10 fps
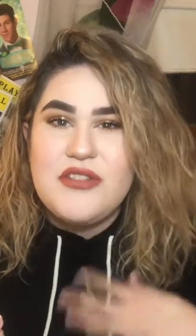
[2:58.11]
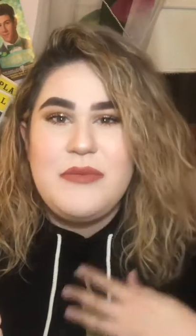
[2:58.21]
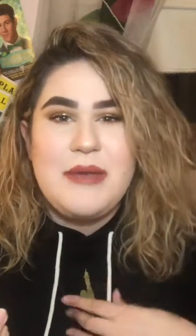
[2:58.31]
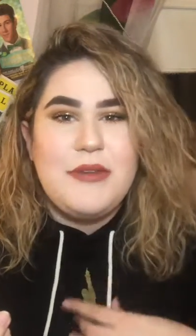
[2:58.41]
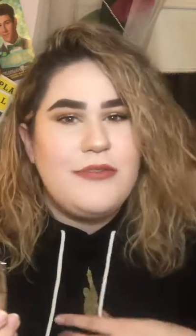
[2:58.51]
So
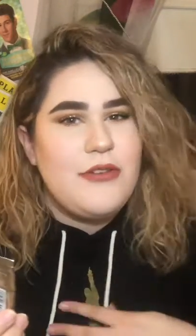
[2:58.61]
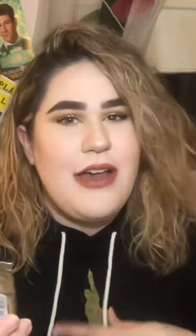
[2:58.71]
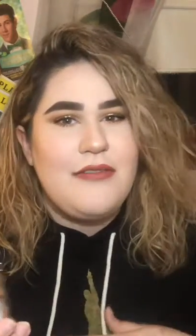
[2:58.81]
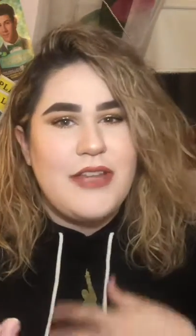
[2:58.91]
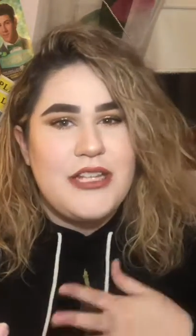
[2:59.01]
maybe if you
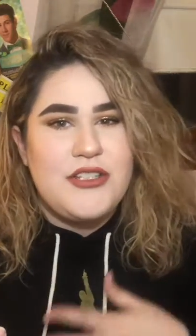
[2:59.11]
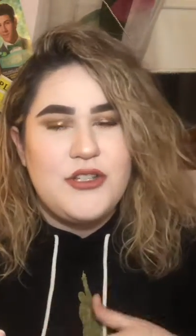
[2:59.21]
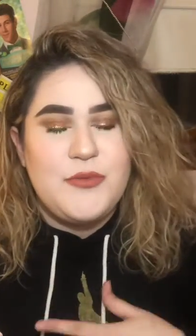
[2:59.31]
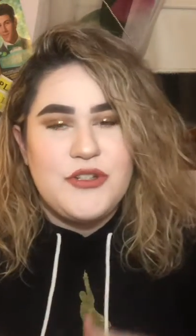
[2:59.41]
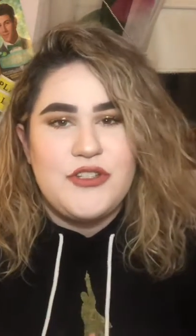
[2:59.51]
have like
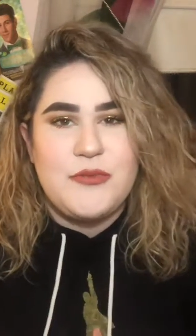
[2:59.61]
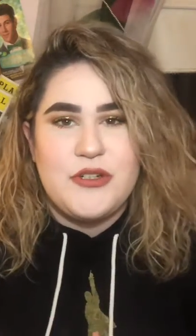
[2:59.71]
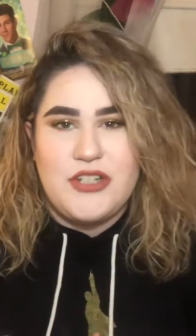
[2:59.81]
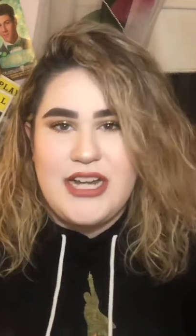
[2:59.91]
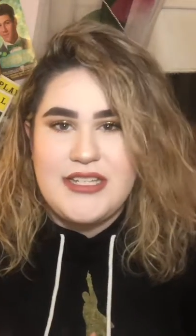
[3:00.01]
super
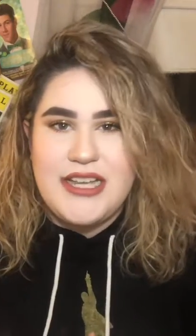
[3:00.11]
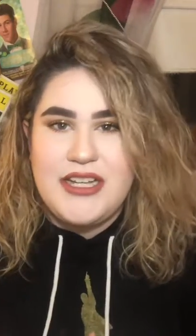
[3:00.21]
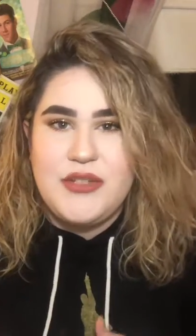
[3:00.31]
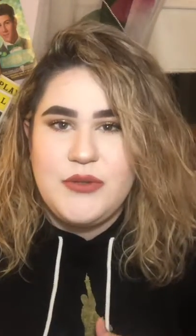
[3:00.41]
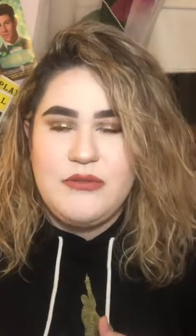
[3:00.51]
dry
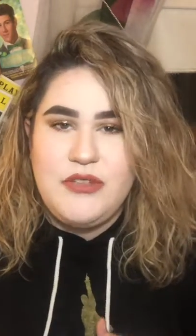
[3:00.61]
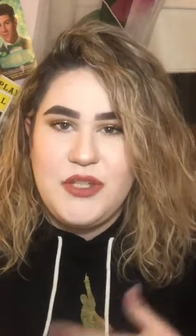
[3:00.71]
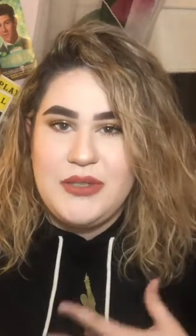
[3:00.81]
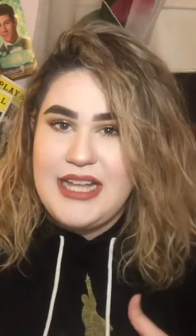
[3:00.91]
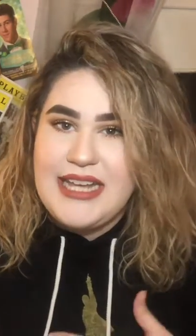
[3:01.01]
skin, you
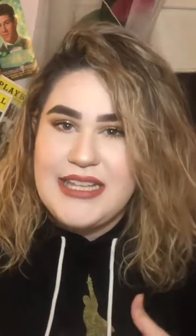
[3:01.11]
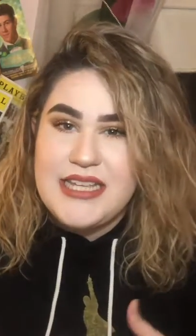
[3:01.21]
would like